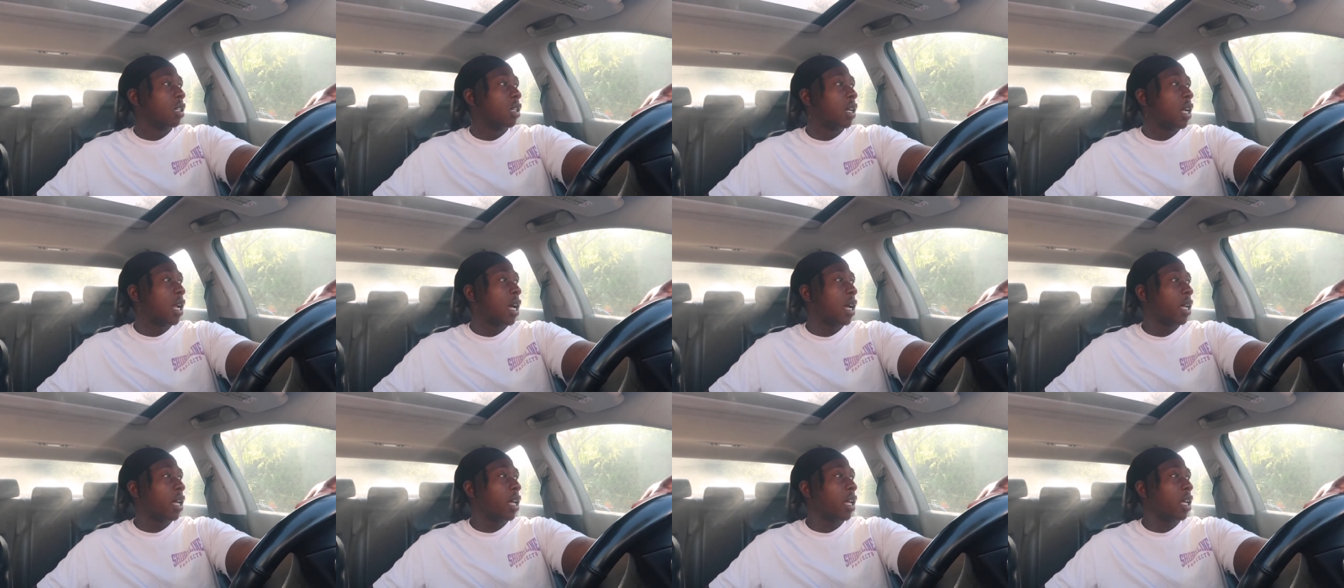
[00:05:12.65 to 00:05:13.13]

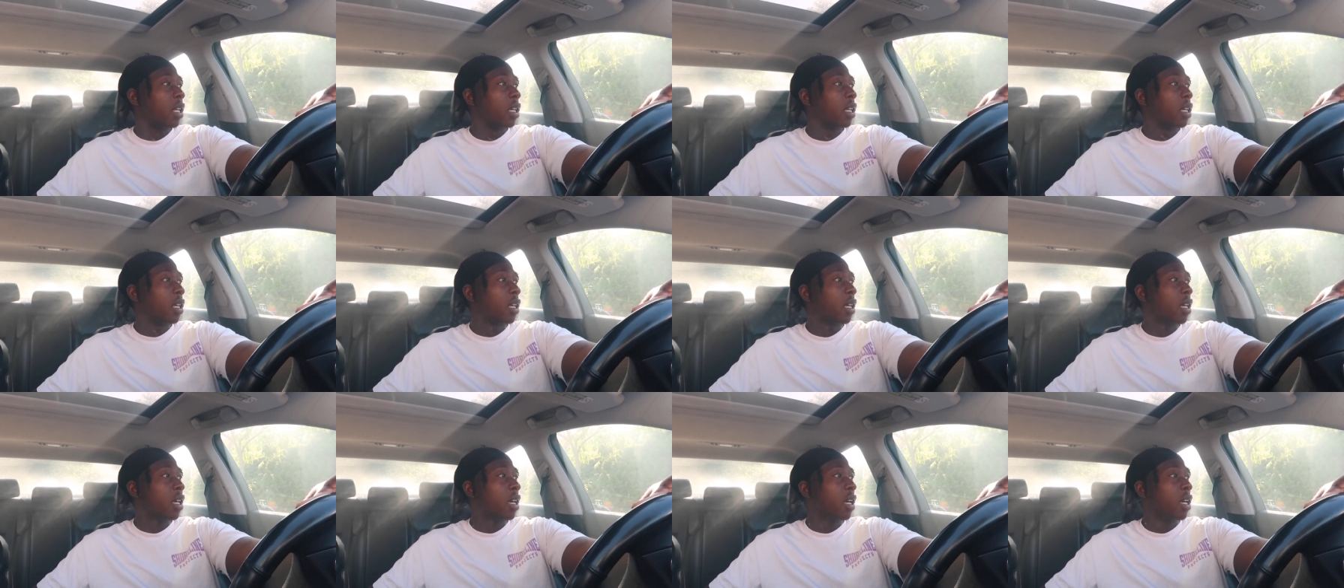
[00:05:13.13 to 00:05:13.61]
not
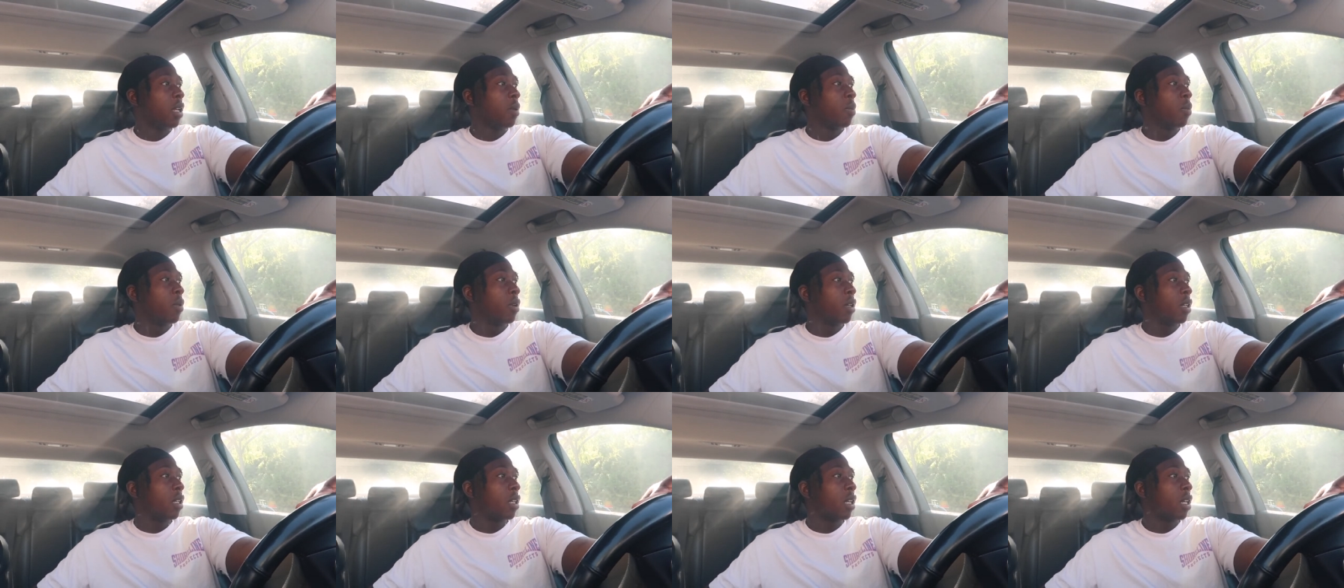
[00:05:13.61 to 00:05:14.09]
getting
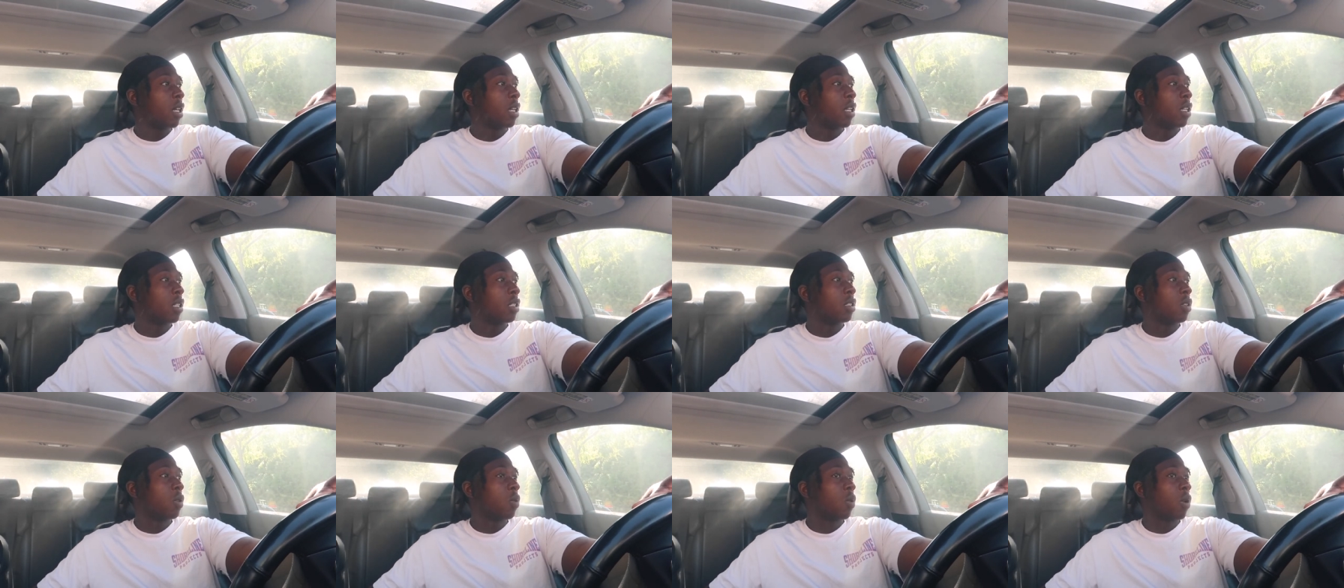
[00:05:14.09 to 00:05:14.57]
ahead, but
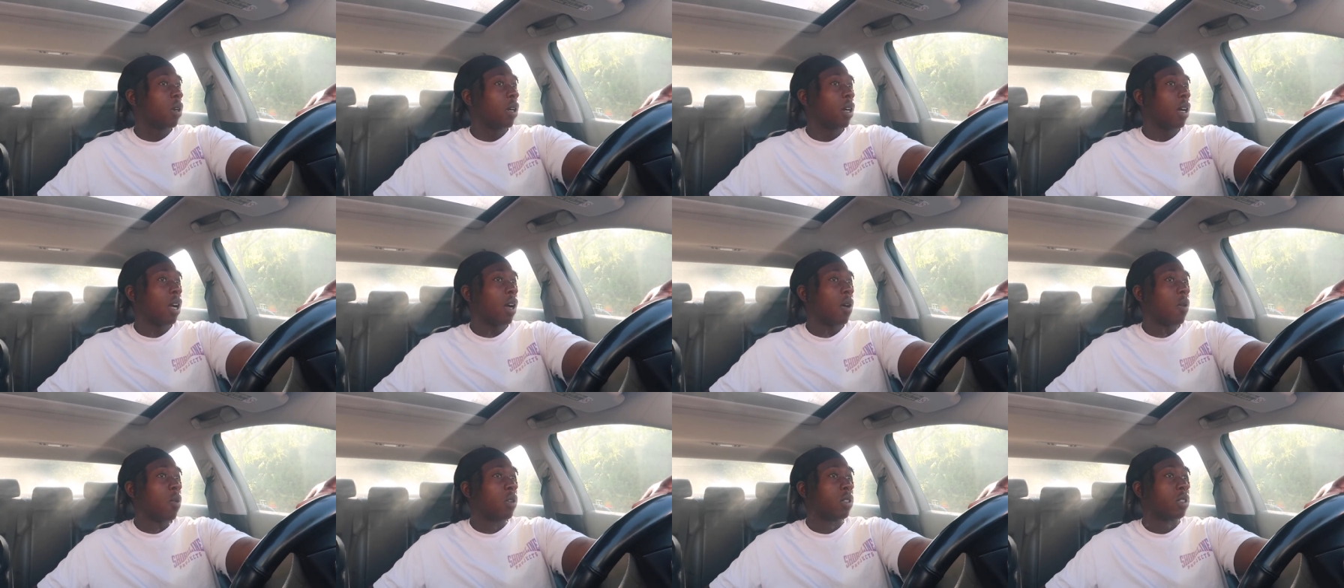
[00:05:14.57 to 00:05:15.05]
getting to
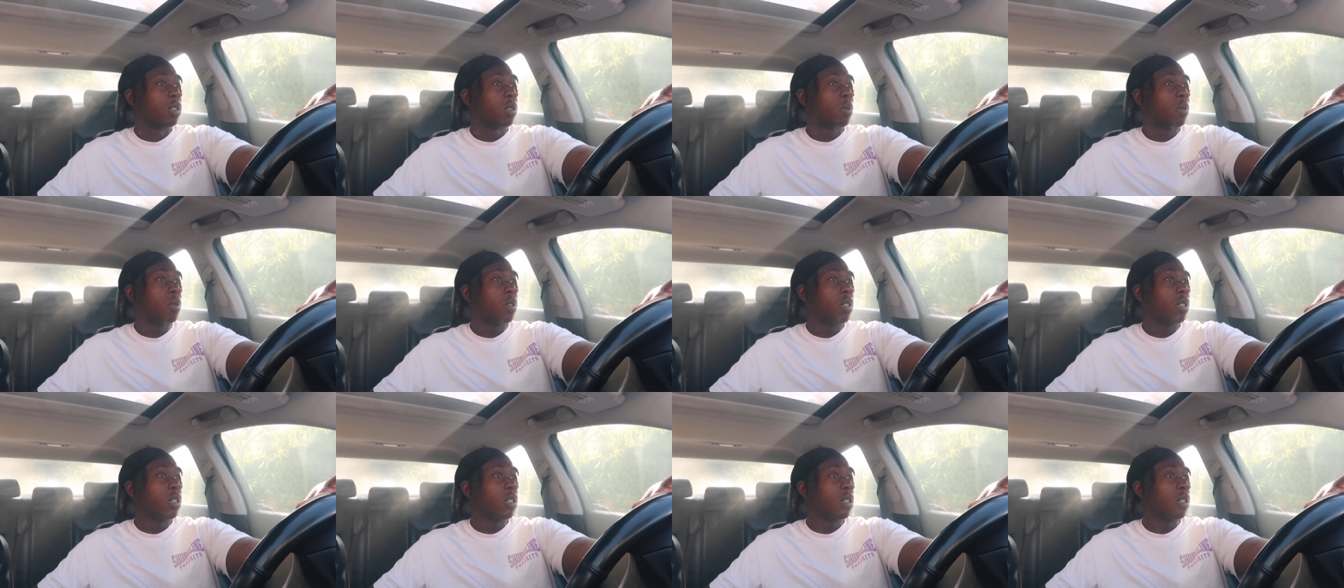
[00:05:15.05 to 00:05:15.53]
where I want to
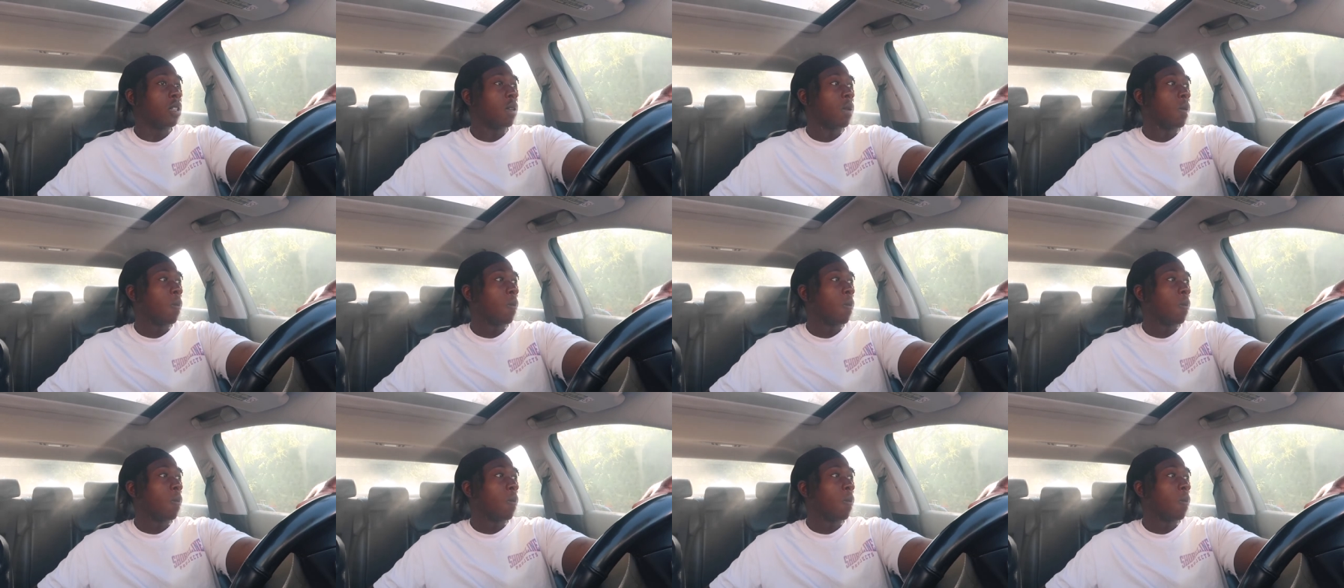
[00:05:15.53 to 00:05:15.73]
be.